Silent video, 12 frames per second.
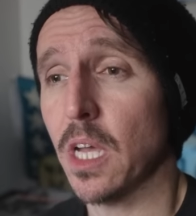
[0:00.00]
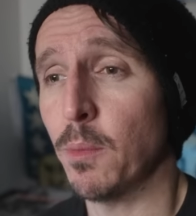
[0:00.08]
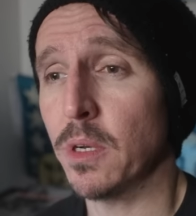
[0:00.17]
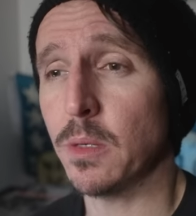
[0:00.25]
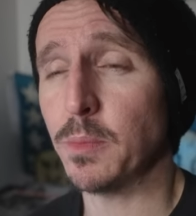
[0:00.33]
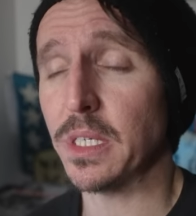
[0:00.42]
I'm
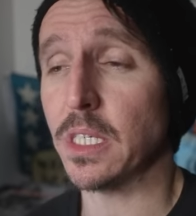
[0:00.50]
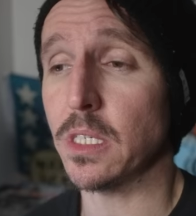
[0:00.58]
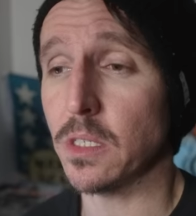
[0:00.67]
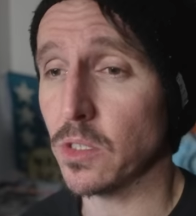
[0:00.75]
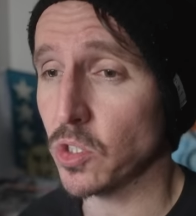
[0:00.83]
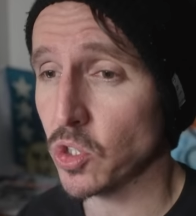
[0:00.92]
gonna
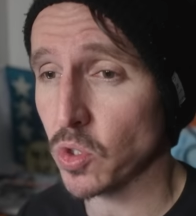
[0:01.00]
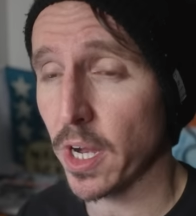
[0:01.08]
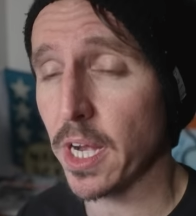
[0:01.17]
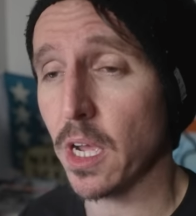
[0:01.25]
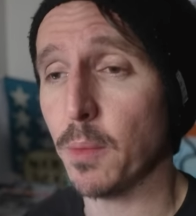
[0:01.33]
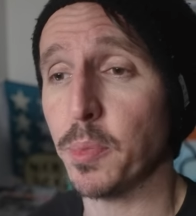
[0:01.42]
be
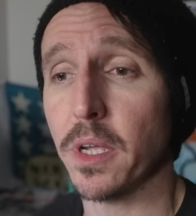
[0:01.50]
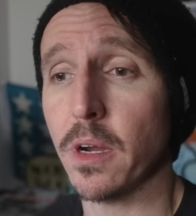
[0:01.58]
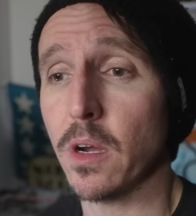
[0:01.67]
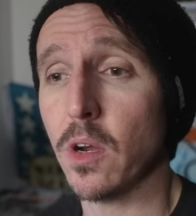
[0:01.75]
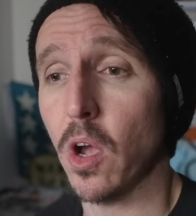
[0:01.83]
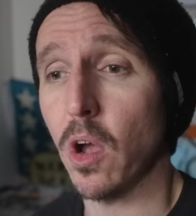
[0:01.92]
straight up
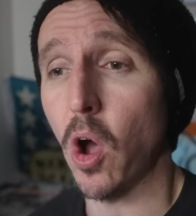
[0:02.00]
here.